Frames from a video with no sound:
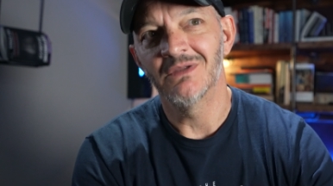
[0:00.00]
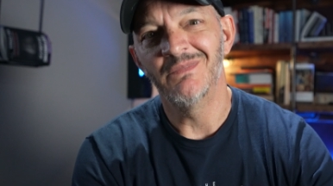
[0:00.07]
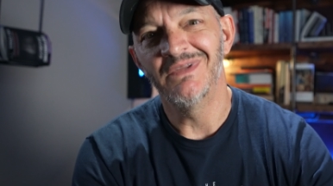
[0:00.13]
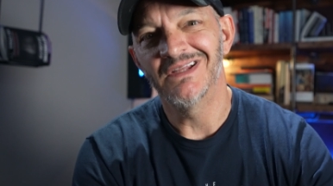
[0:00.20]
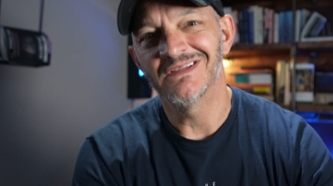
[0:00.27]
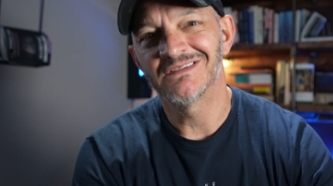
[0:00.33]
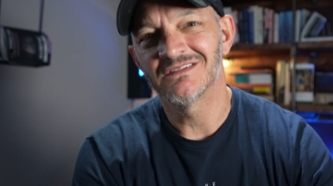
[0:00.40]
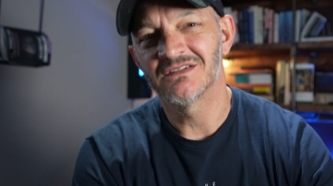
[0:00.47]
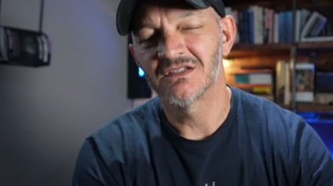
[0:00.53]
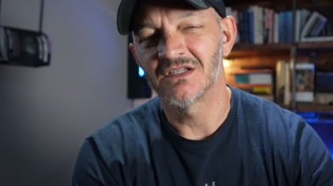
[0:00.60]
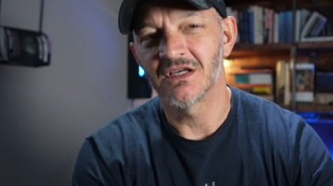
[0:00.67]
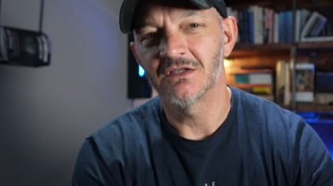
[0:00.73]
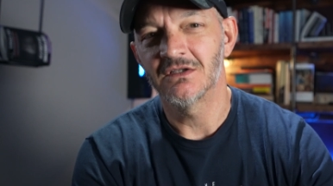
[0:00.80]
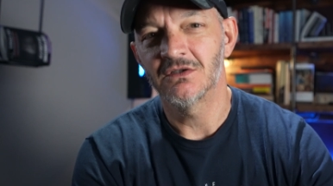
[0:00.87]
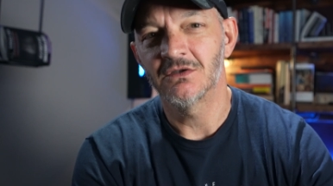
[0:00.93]
I mean, that's
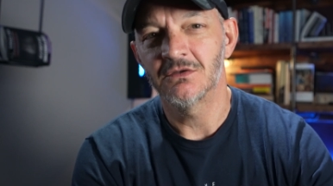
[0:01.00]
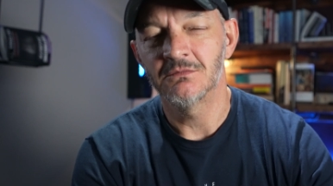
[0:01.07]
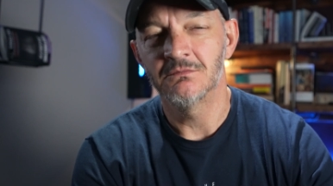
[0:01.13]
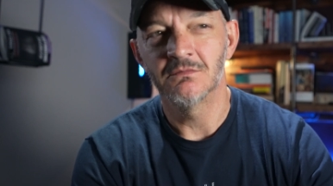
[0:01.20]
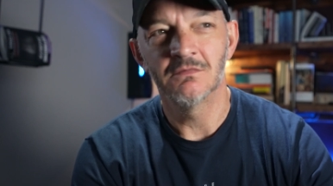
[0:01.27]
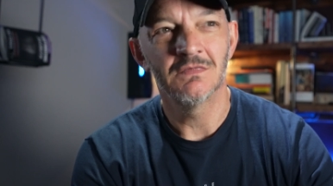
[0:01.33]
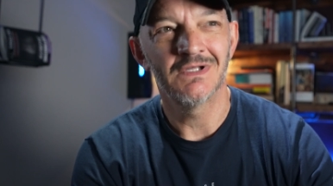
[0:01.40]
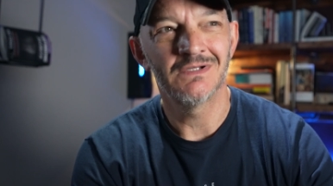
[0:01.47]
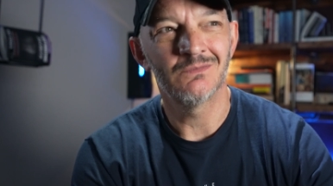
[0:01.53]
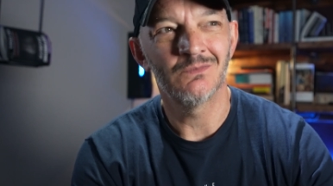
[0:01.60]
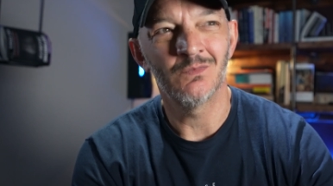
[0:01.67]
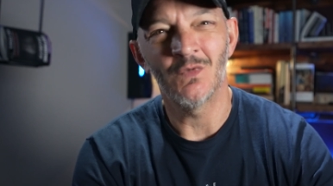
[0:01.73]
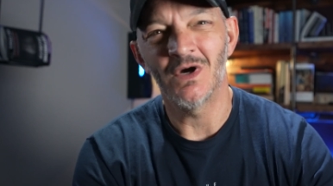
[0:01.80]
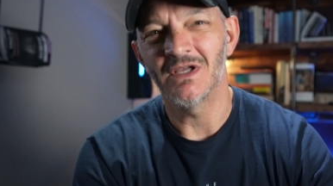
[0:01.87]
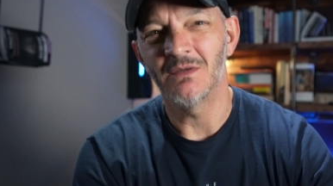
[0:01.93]
kind of like
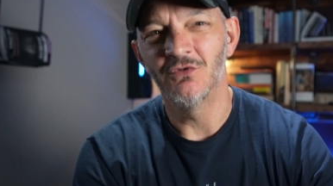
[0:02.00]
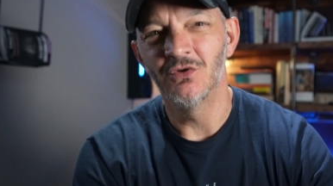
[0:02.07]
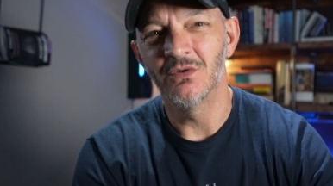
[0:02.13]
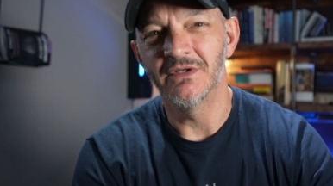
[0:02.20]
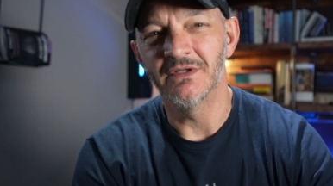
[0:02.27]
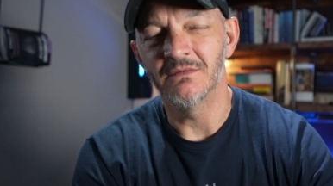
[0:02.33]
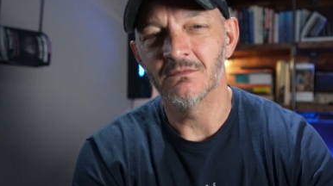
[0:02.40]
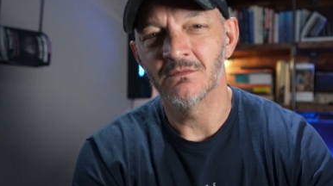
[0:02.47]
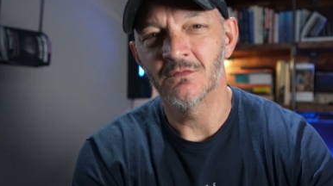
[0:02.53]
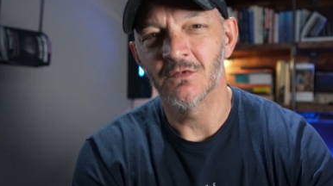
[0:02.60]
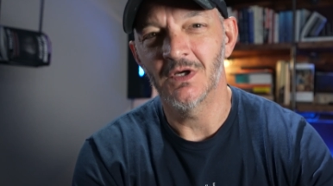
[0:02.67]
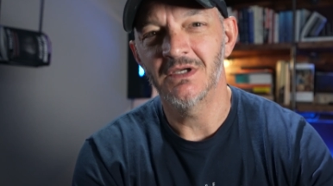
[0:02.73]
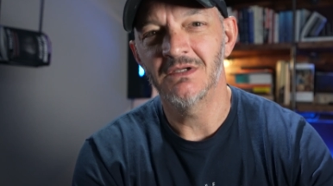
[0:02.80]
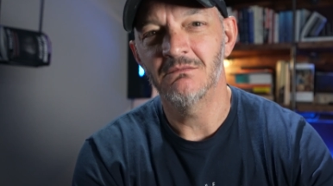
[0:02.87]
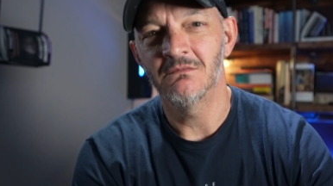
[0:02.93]
why I'm doing it,
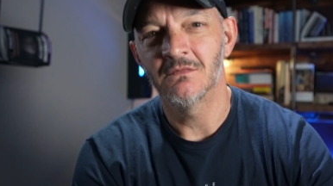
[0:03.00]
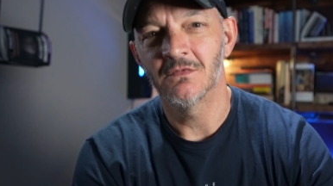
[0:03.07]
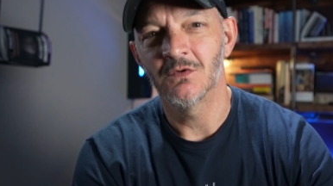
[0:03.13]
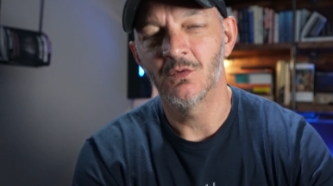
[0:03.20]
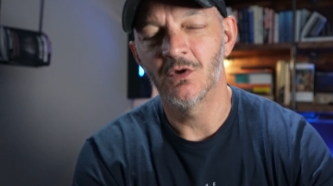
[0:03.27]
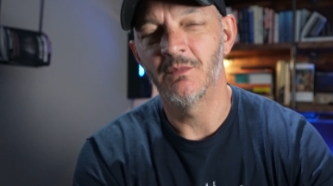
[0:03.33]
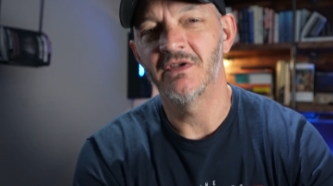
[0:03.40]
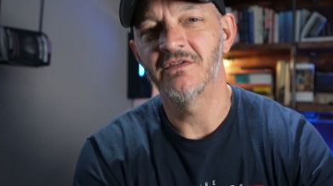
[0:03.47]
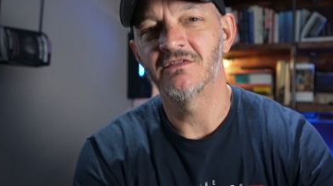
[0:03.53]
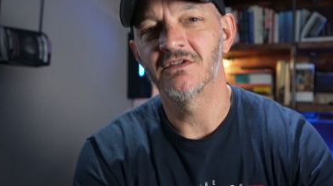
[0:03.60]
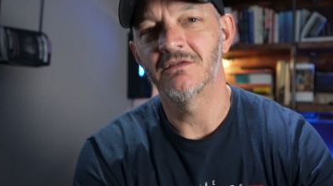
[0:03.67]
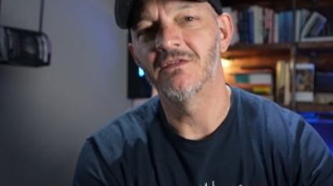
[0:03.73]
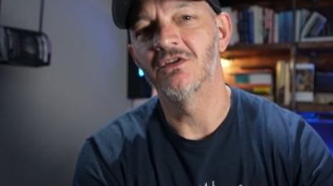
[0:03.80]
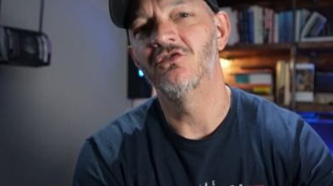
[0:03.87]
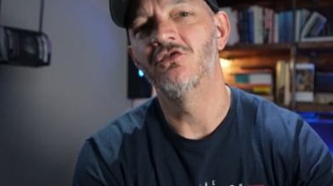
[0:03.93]
right? I want to make
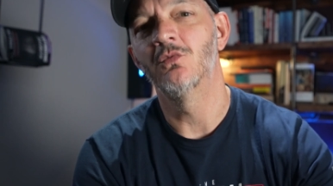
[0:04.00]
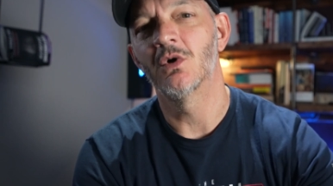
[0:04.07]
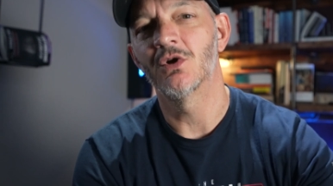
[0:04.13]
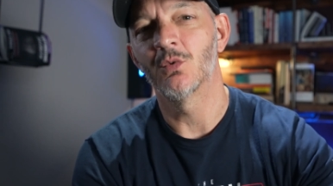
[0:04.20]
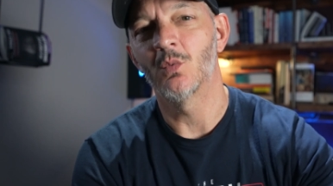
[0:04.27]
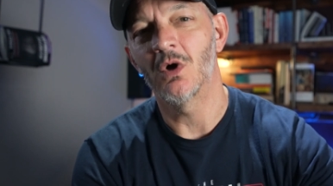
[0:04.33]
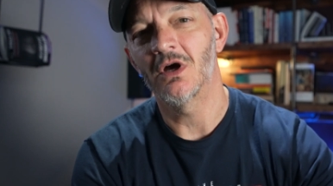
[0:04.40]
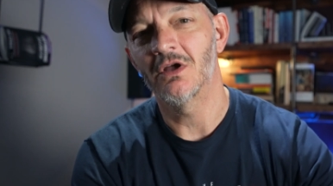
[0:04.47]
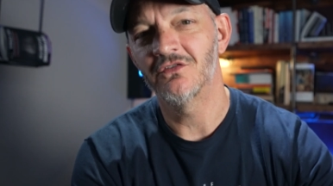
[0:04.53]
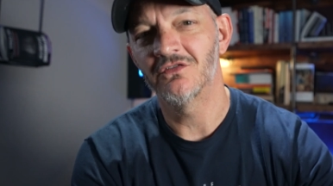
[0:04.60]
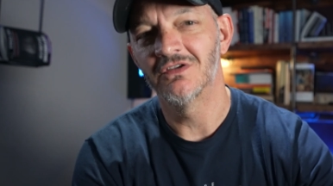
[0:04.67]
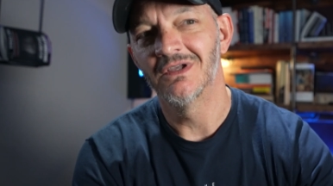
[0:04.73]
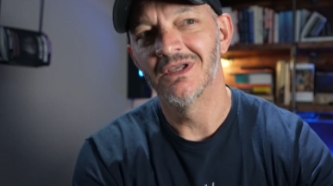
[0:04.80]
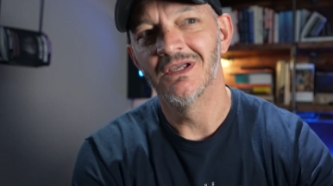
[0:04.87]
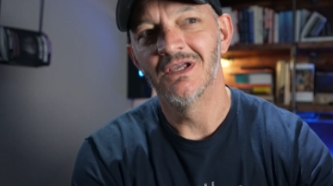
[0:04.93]
stuff that you want to
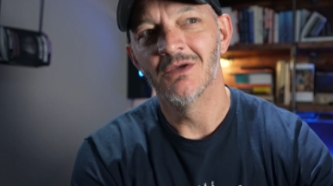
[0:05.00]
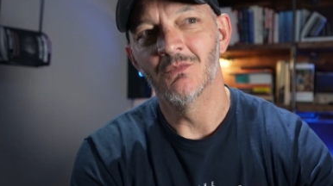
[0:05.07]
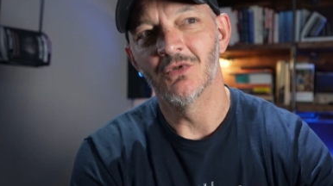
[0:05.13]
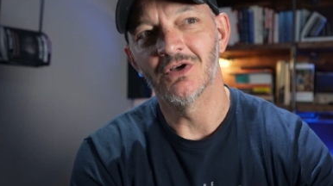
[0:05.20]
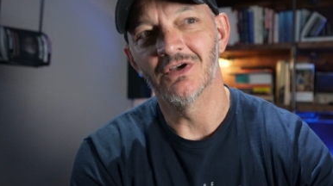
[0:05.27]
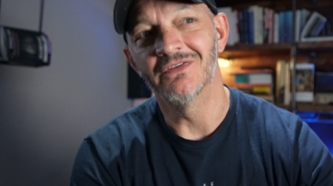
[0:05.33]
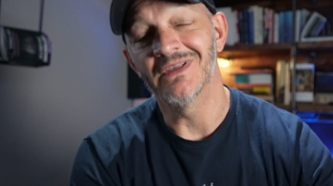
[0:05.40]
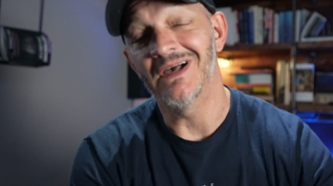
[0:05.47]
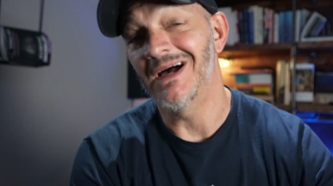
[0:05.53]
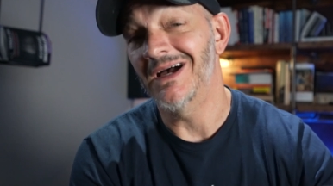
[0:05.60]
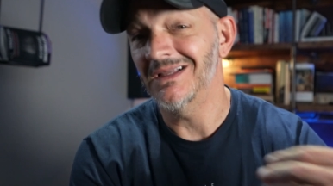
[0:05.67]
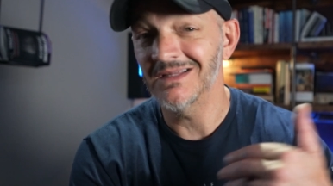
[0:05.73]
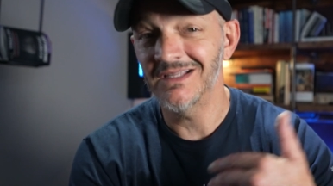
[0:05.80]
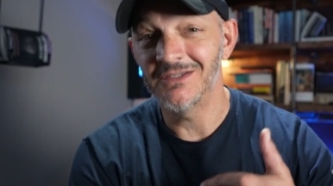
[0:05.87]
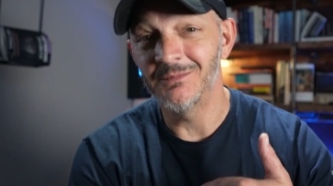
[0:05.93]
watch because
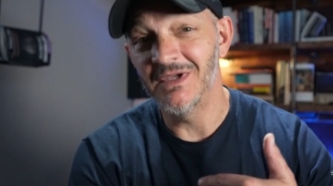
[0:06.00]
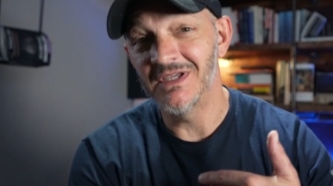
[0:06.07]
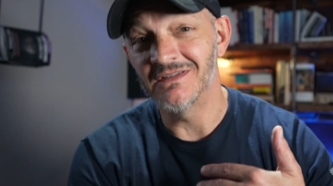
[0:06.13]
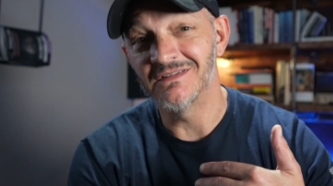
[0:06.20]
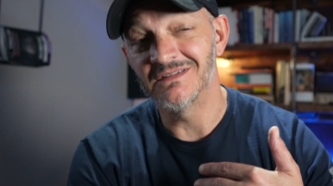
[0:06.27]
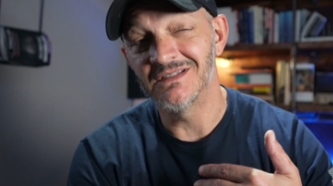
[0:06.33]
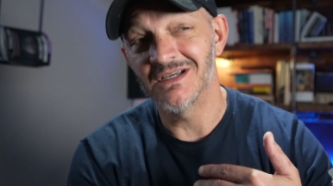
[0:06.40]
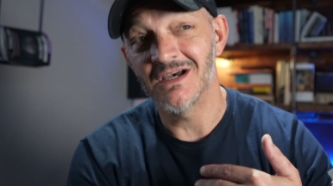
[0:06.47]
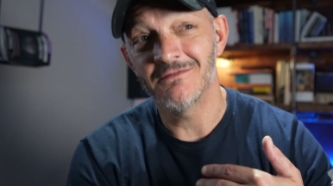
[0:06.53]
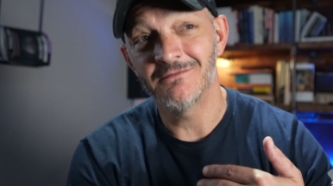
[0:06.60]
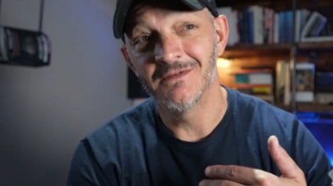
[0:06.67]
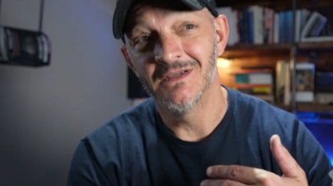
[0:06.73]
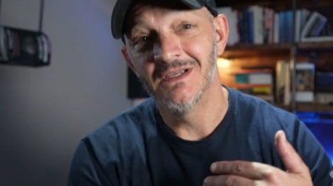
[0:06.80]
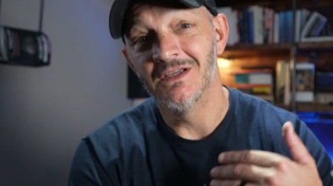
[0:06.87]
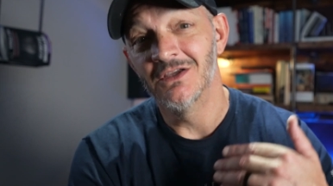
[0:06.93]
I like making stuff,
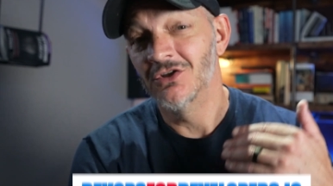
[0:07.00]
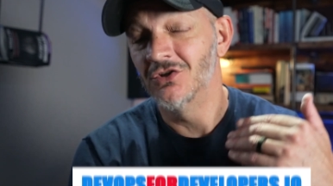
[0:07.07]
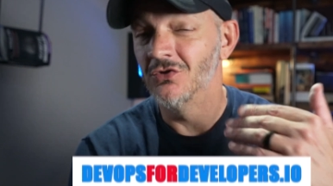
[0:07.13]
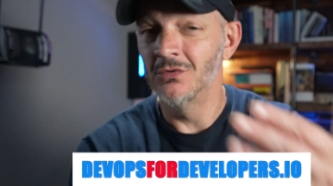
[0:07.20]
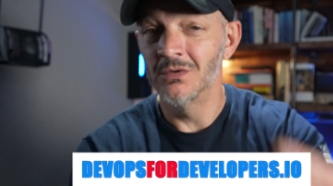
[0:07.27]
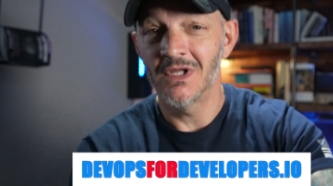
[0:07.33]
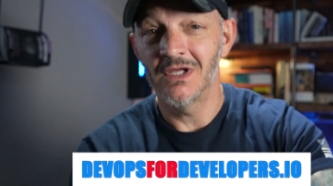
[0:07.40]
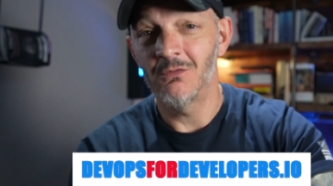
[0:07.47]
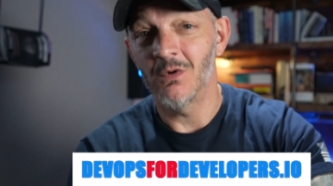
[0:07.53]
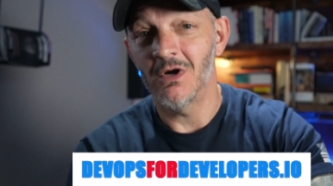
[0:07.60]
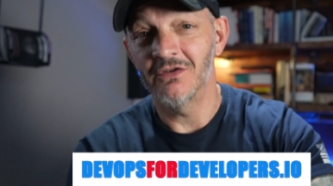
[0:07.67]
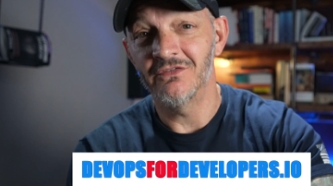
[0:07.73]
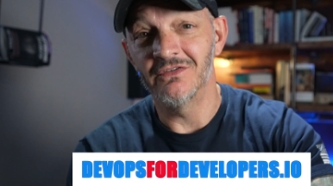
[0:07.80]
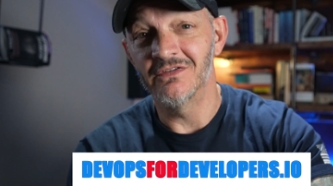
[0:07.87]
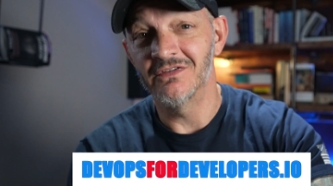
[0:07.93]
you like
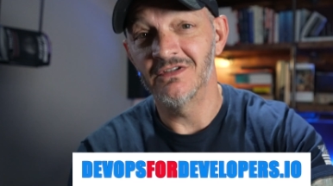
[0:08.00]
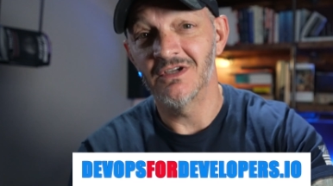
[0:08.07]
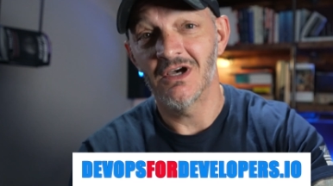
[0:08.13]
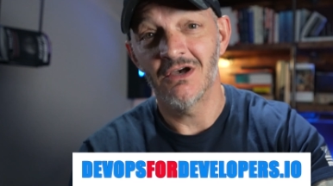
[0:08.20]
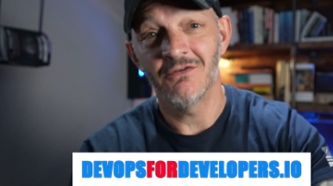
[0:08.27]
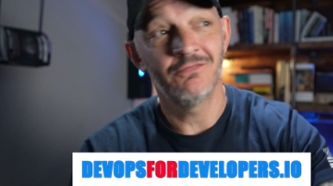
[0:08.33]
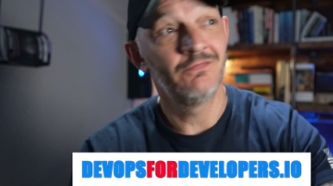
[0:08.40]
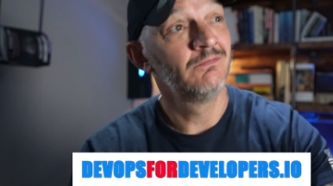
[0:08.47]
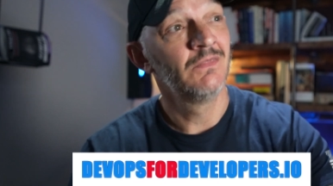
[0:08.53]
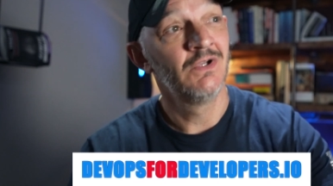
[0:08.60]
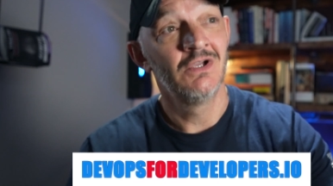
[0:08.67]
watching stuff.